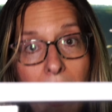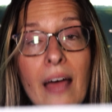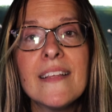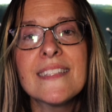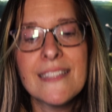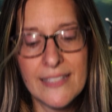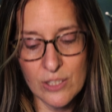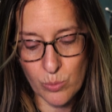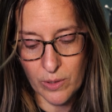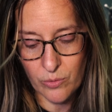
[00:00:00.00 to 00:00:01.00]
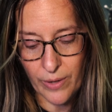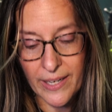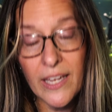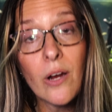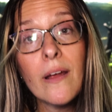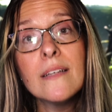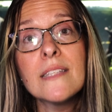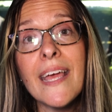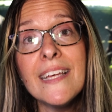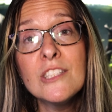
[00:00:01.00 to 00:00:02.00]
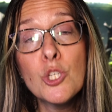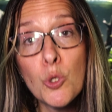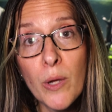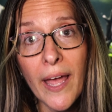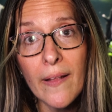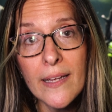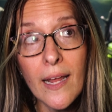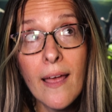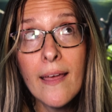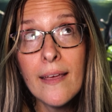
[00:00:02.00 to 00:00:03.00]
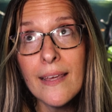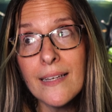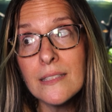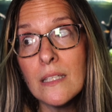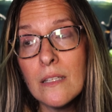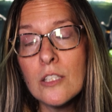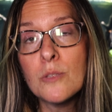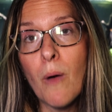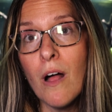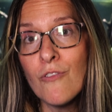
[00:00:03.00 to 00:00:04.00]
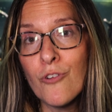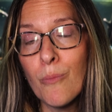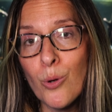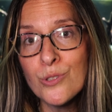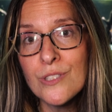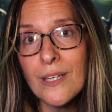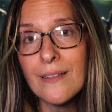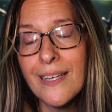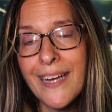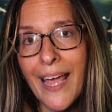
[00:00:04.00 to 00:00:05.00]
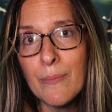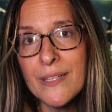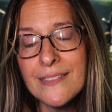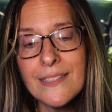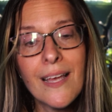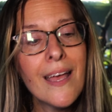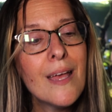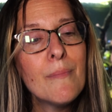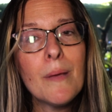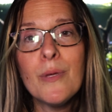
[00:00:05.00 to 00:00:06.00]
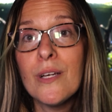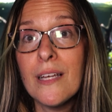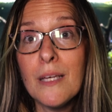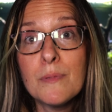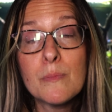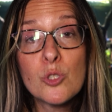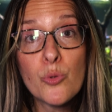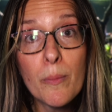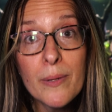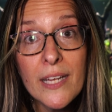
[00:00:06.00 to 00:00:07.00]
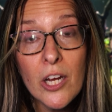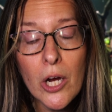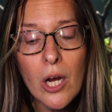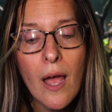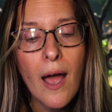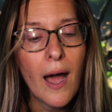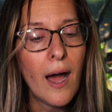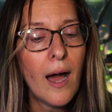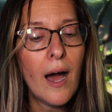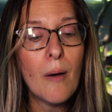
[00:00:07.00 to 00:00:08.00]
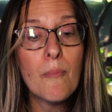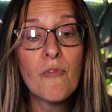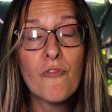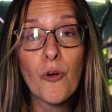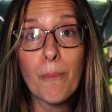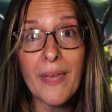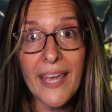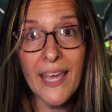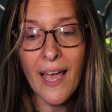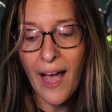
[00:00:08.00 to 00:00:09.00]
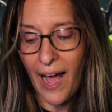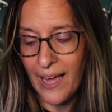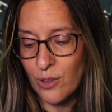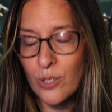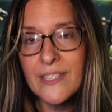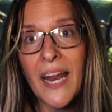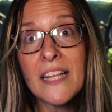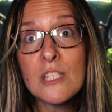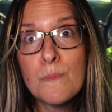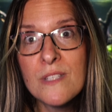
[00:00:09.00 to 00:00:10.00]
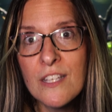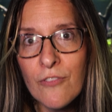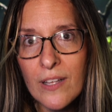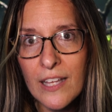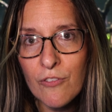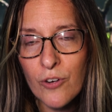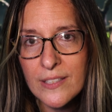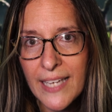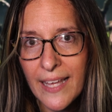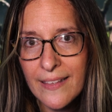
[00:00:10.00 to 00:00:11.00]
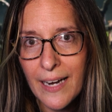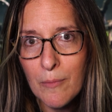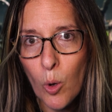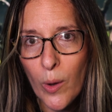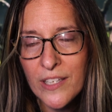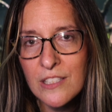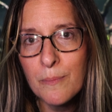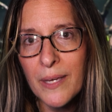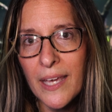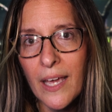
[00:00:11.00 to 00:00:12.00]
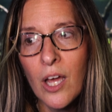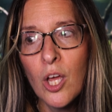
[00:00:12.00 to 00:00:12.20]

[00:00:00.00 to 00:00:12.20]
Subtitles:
This one right here is a 2-gallon. Yes, a little small for most inhabitants. Maybe you could keep some shrimp in here. For me, I looked at it specifically for a tank that I'm going to be